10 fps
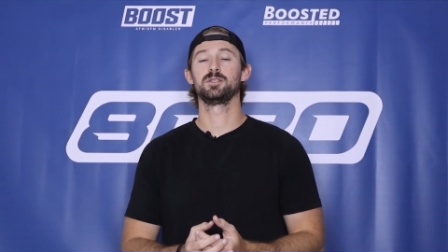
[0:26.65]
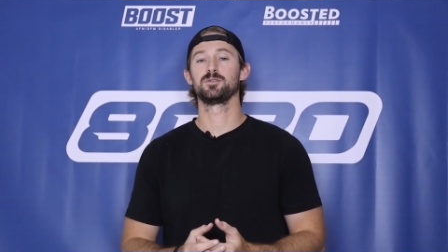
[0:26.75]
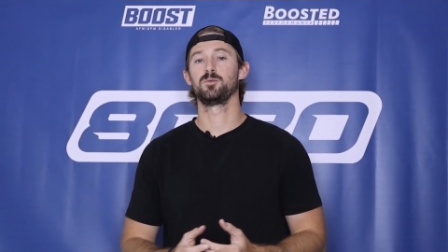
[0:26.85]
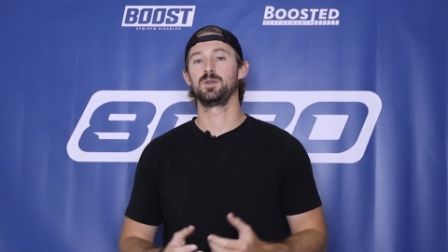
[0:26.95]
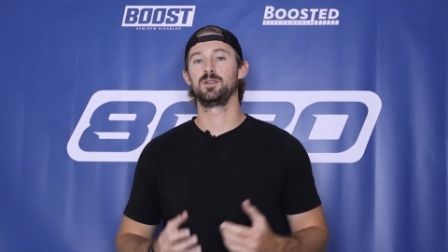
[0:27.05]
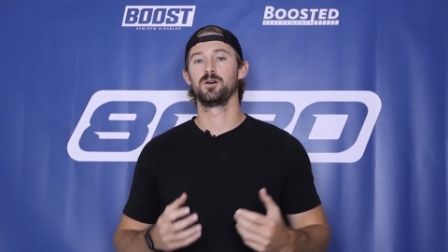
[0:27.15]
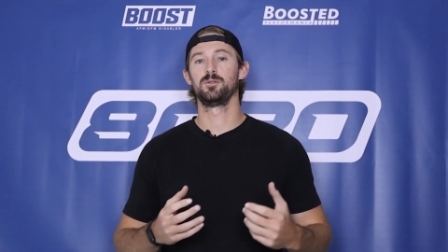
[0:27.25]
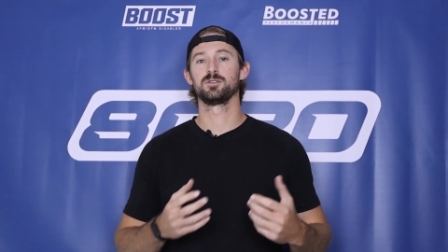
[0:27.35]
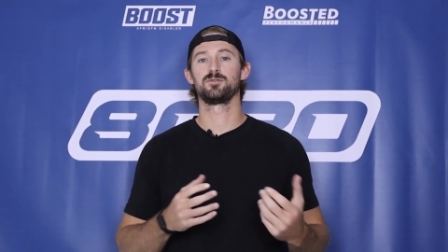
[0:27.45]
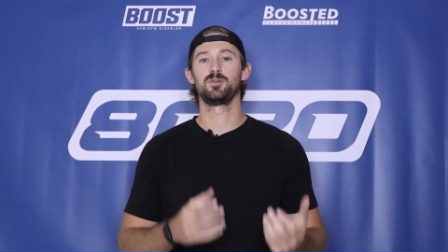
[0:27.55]
and so we know
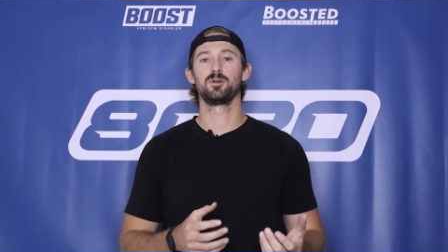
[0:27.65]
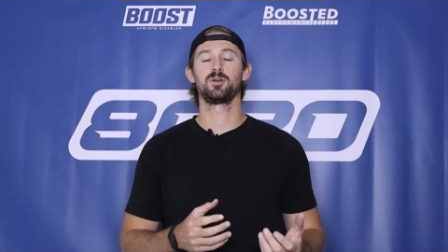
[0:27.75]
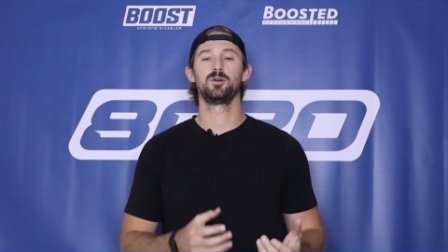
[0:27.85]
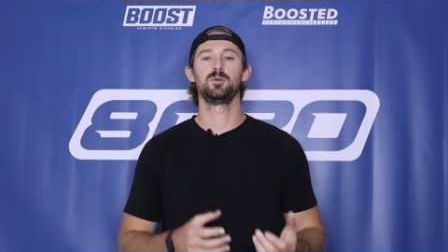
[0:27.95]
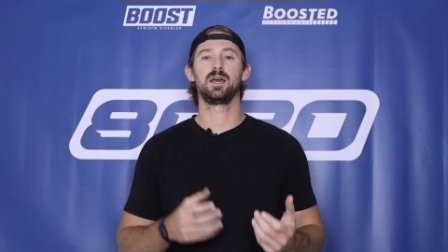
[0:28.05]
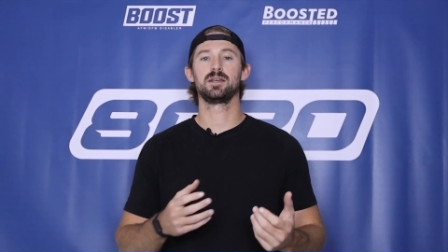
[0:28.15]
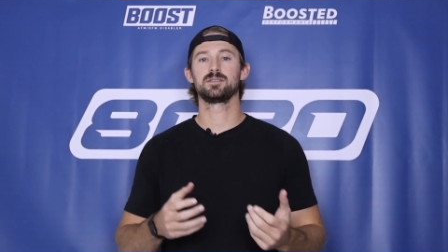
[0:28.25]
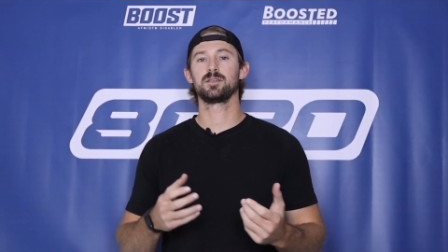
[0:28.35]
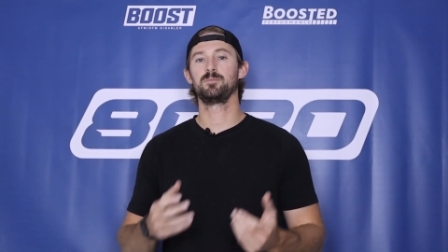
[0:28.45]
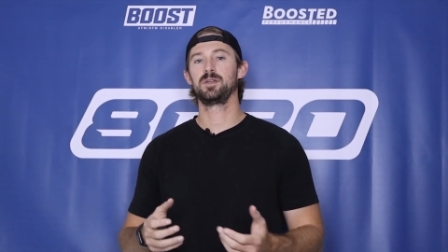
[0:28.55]
this fault code
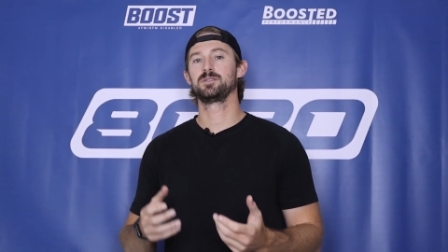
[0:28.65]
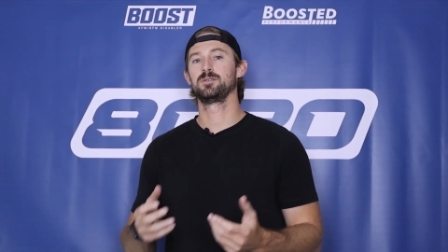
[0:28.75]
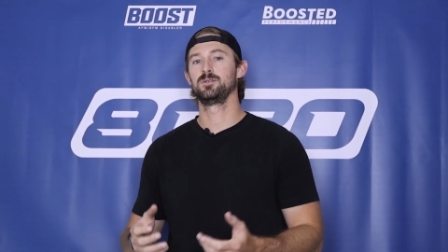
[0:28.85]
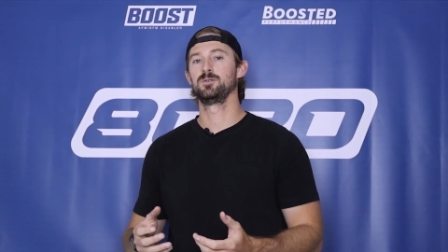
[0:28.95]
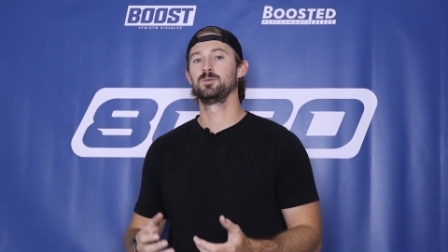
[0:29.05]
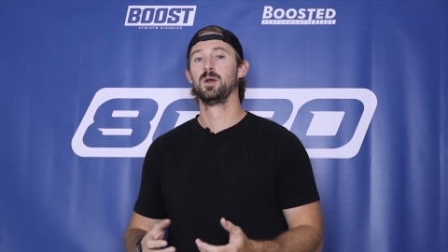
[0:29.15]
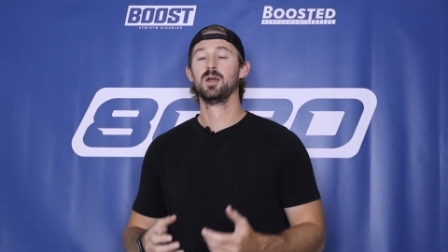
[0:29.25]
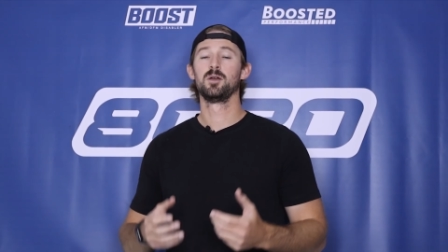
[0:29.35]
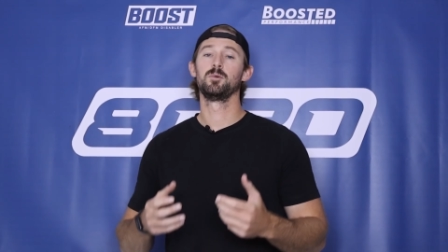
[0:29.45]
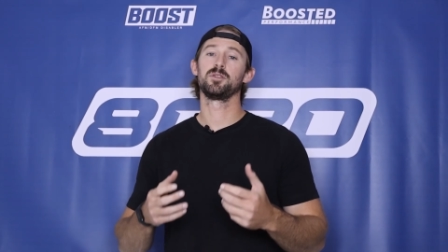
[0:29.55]
has something to do
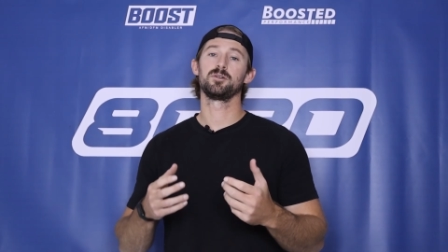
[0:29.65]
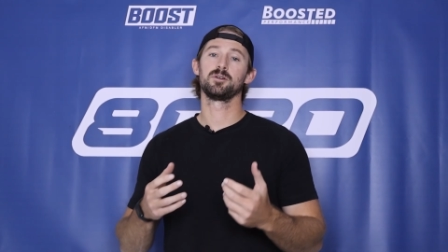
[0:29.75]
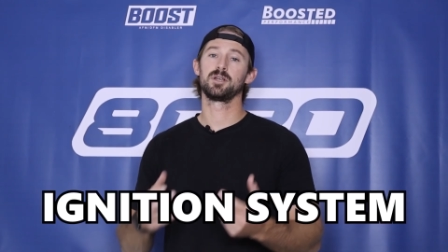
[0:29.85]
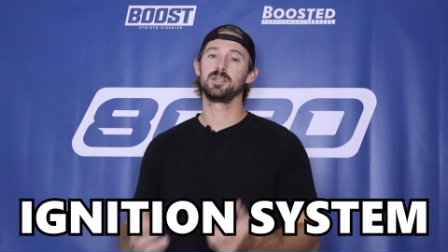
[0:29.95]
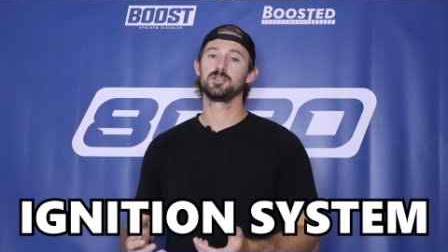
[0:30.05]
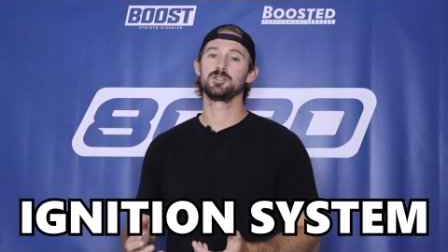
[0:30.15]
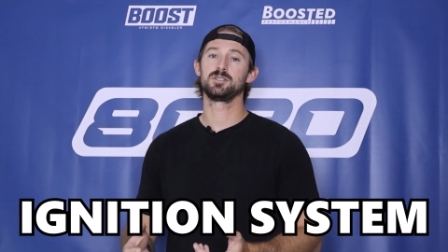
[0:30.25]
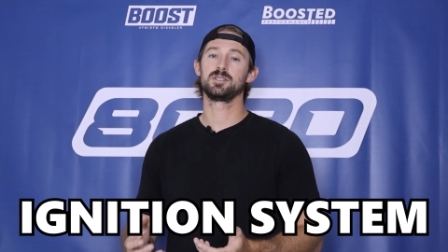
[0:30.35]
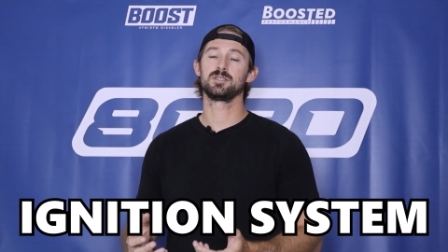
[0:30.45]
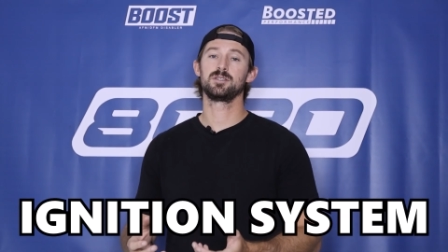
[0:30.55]
with our ignition
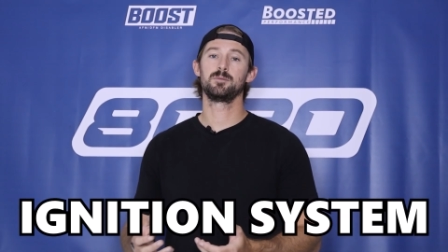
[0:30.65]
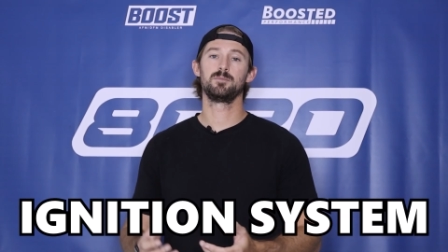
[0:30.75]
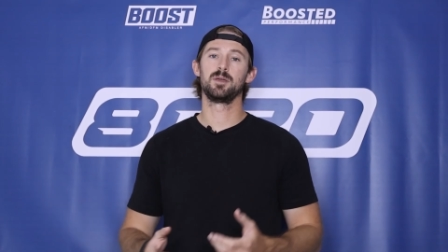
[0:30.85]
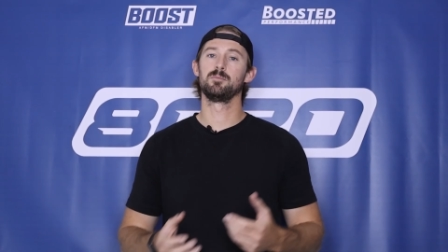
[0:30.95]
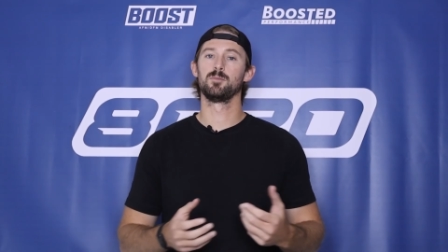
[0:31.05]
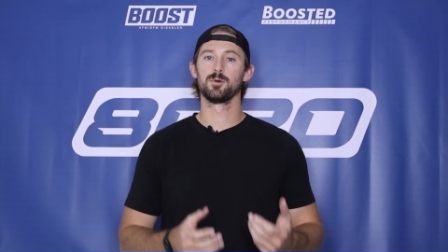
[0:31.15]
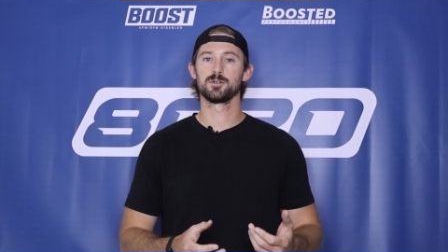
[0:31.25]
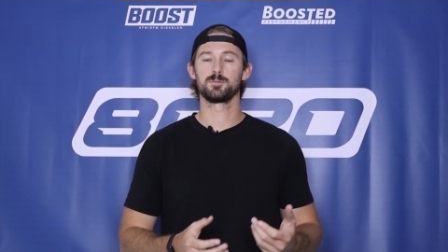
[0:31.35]
system, and more